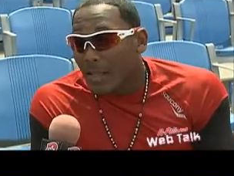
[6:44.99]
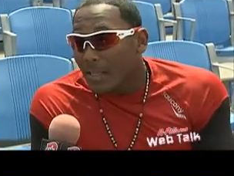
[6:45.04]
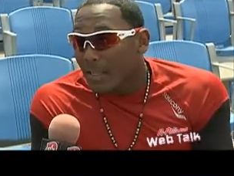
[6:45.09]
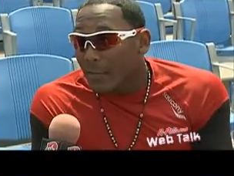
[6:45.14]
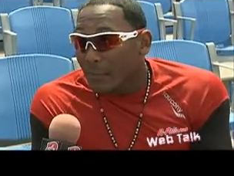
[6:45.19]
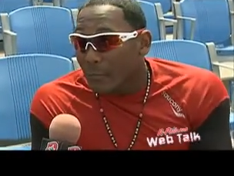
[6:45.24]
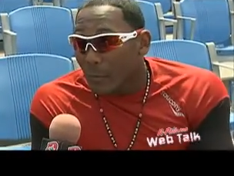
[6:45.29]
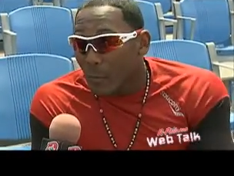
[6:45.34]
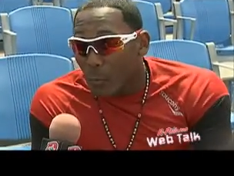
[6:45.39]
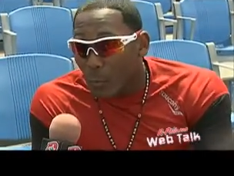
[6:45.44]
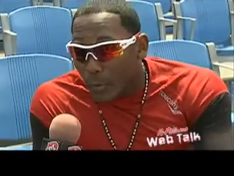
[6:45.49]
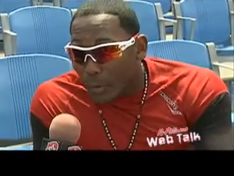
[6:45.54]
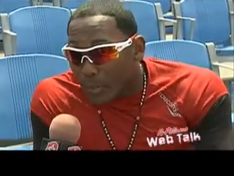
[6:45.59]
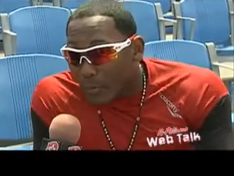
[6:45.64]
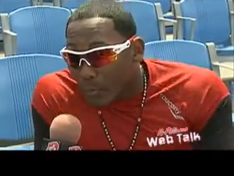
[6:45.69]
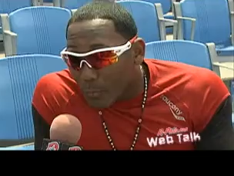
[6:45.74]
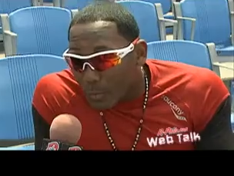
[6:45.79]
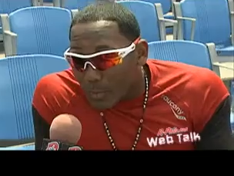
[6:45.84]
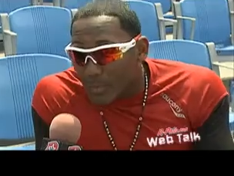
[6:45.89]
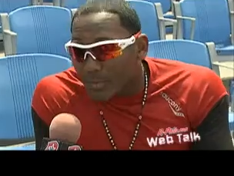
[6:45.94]
If
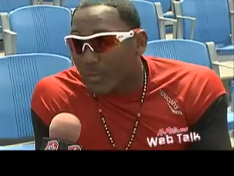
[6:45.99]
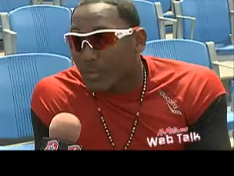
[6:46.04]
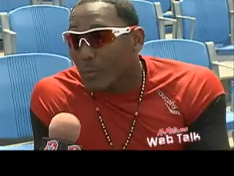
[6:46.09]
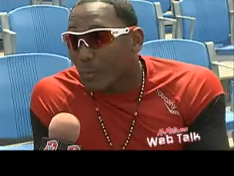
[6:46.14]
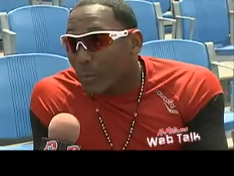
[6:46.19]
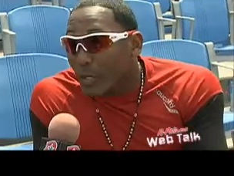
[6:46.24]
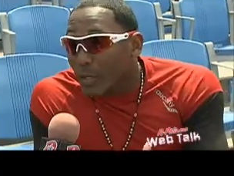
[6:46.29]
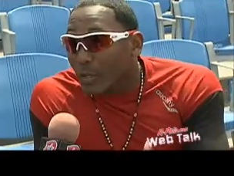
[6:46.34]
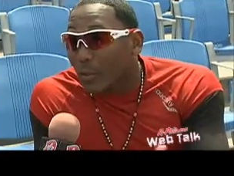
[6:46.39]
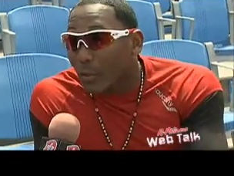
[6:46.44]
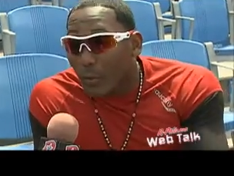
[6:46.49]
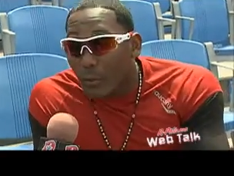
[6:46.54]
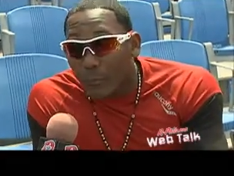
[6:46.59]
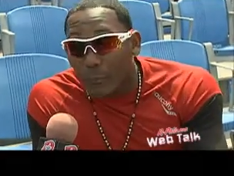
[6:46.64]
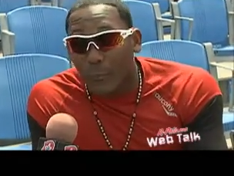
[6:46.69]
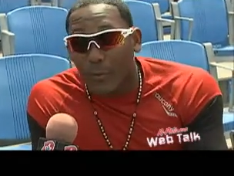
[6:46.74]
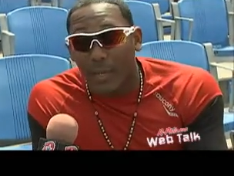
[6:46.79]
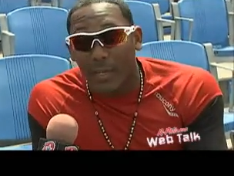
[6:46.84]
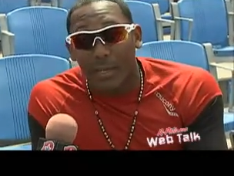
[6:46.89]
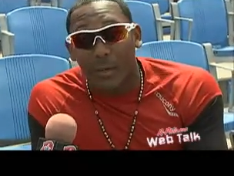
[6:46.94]
we're, we, we're a
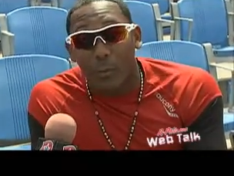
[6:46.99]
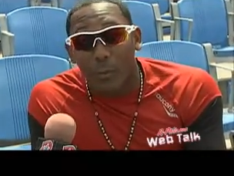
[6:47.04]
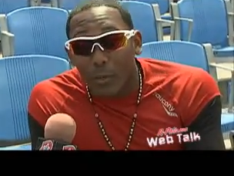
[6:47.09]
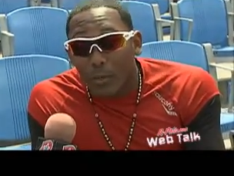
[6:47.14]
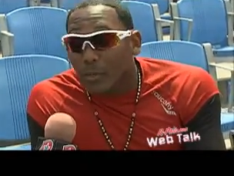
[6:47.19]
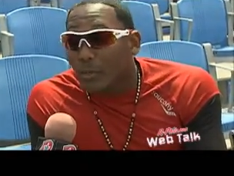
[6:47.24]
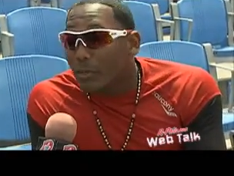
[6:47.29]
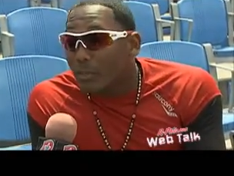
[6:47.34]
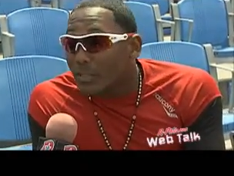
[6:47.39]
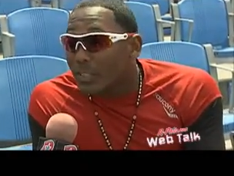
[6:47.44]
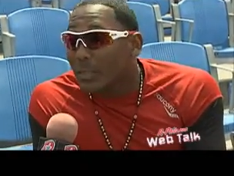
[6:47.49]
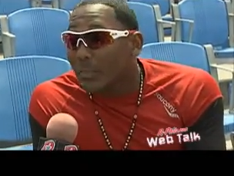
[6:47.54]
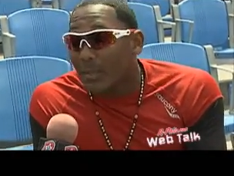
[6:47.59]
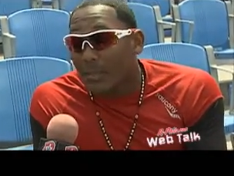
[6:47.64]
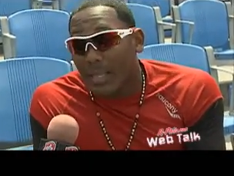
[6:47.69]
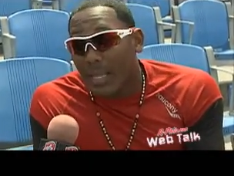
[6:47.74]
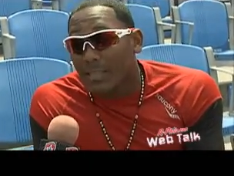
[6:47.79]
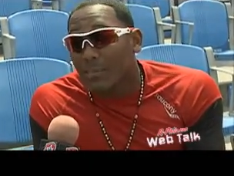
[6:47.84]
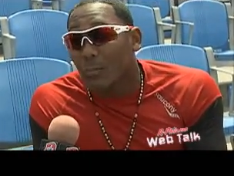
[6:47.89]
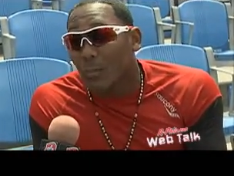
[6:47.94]
good friend and we're a good
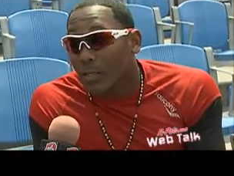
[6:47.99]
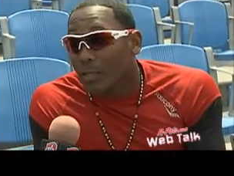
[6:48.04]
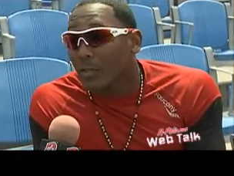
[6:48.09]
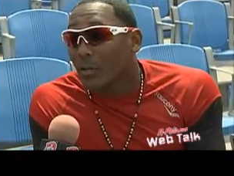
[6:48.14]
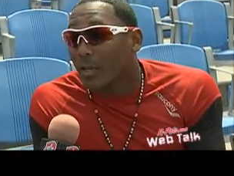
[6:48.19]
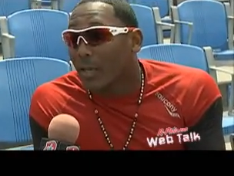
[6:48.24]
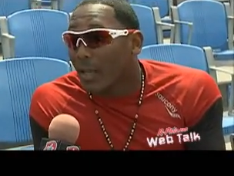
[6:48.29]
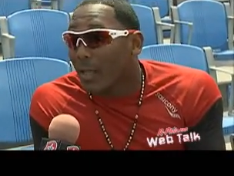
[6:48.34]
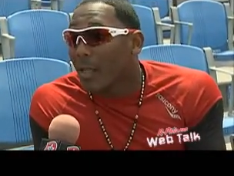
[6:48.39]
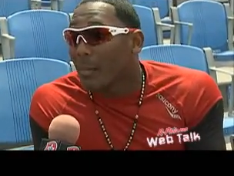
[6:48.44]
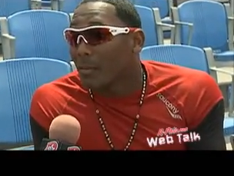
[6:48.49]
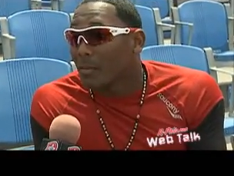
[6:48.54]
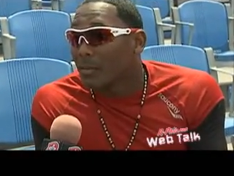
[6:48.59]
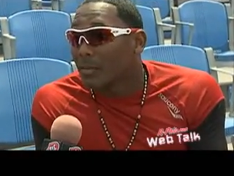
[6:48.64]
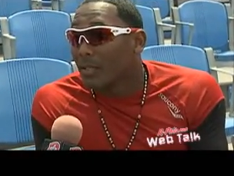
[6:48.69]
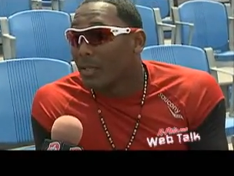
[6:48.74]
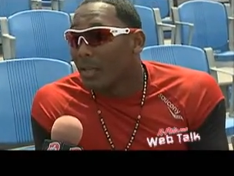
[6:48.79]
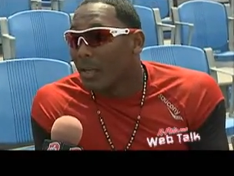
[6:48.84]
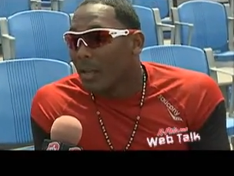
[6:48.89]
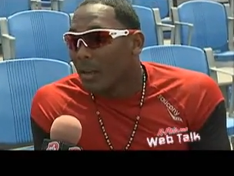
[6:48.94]
teammate, that's what is going to help
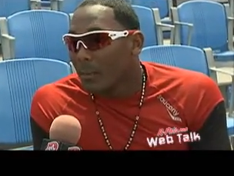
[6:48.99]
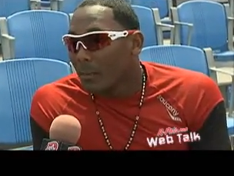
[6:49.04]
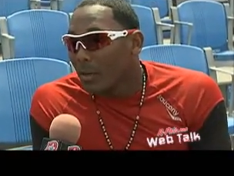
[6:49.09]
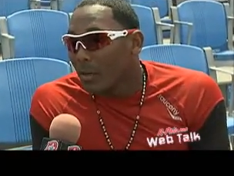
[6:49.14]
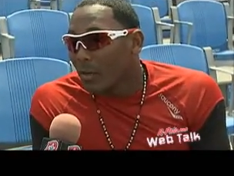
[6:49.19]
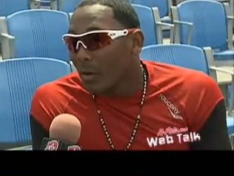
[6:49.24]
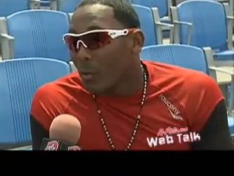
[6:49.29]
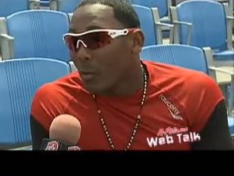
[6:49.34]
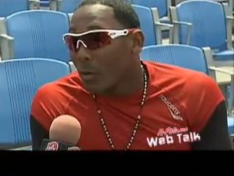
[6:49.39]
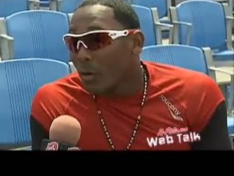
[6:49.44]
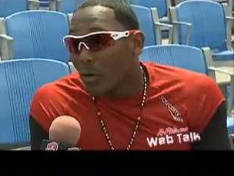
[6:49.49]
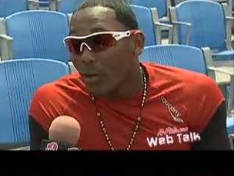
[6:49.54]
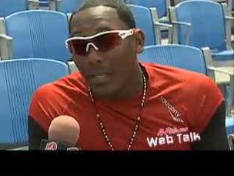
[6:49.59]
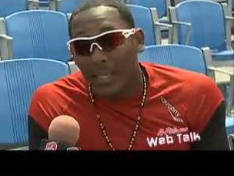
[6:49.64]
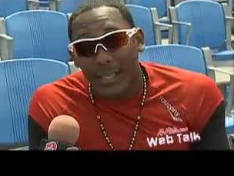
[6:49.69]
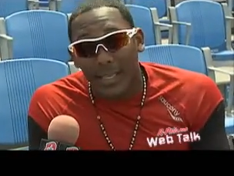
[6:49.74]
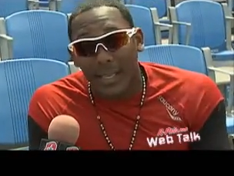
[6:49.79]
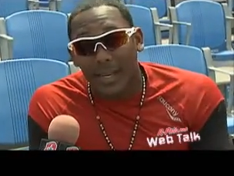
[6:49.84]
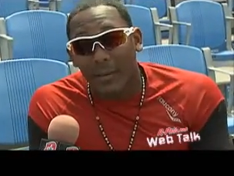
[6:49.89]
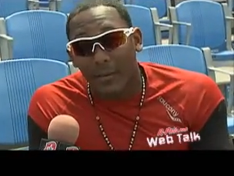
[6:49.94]
us because we're going
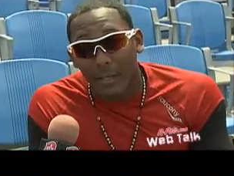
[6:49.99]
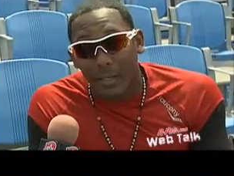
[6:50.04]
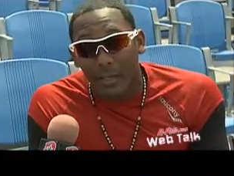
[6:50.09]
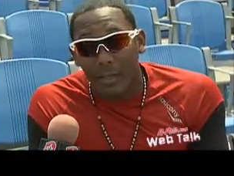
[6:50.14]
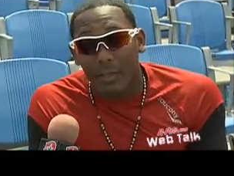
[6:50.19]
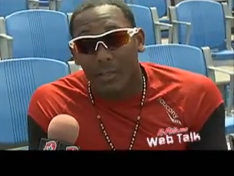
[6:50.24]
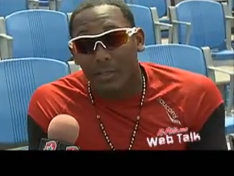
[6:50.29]
to carry